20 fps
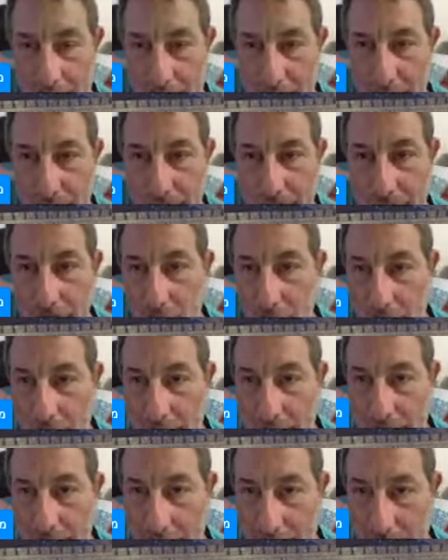and to all its
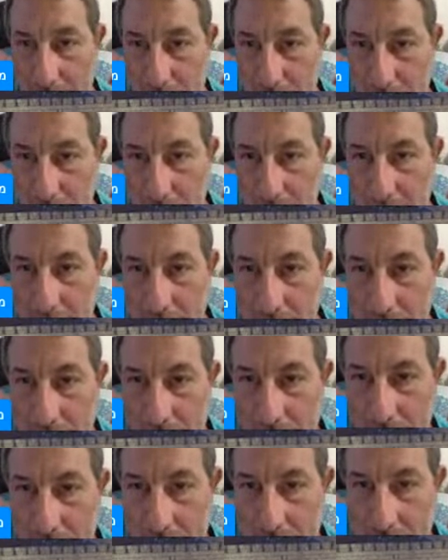neighbors.
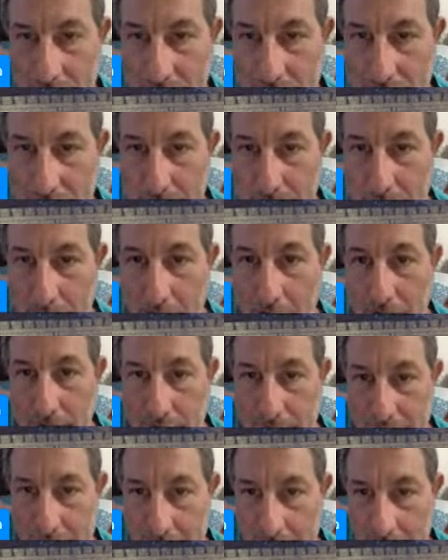
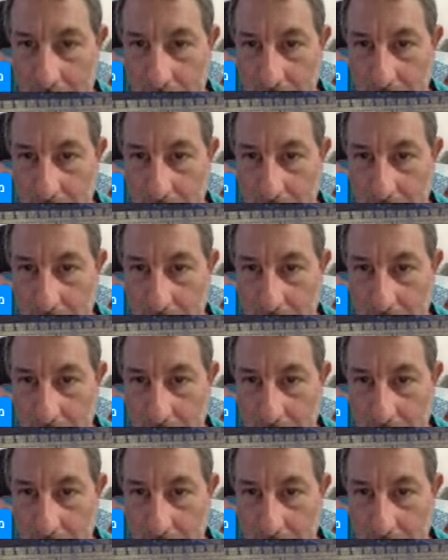Ba'arava,